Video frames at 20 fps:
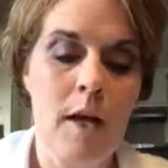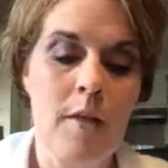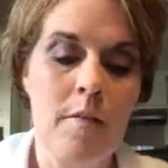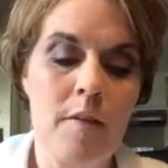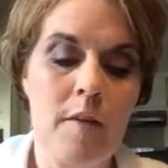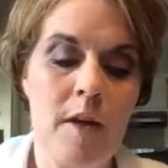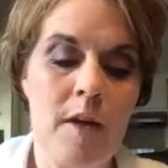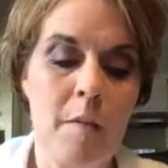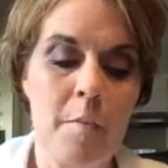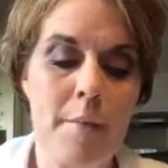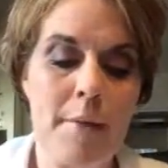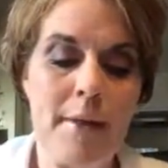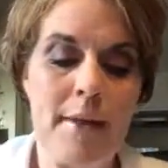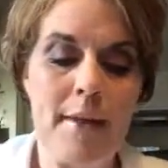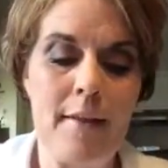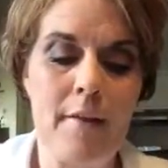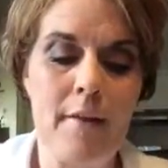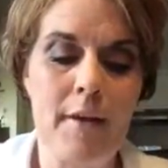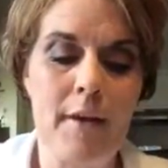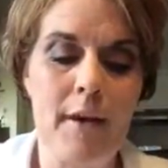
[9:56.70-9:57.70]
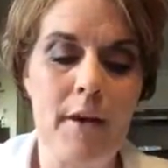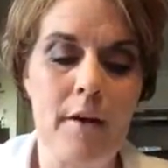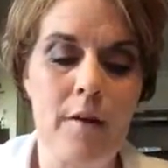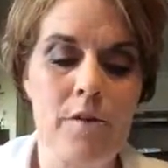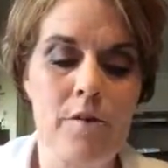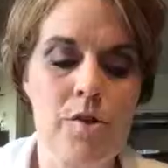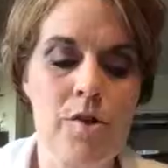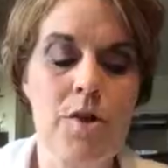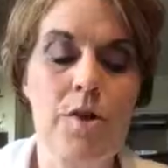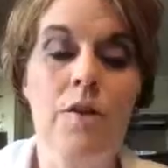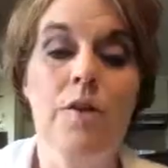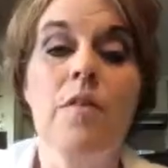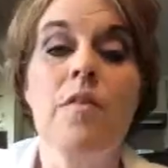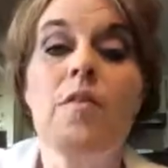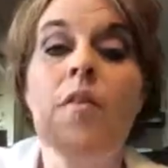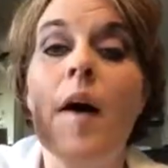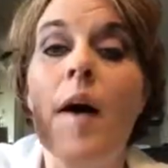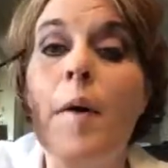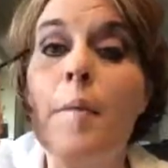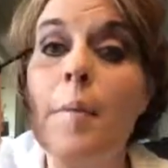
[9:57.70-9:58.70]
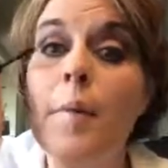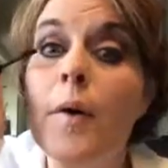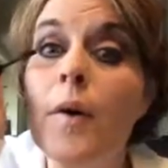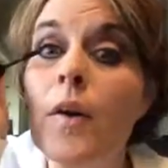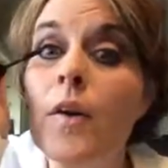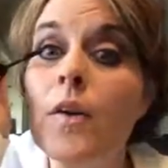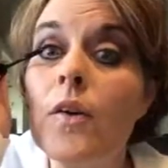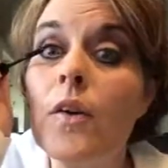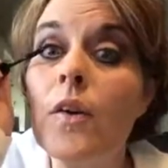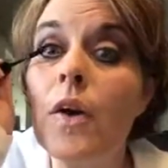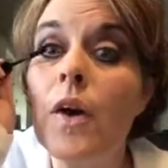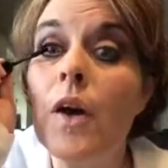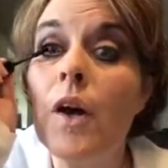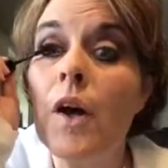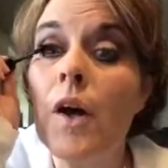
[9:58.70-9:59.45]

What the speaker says: and then immediately go to your fibers.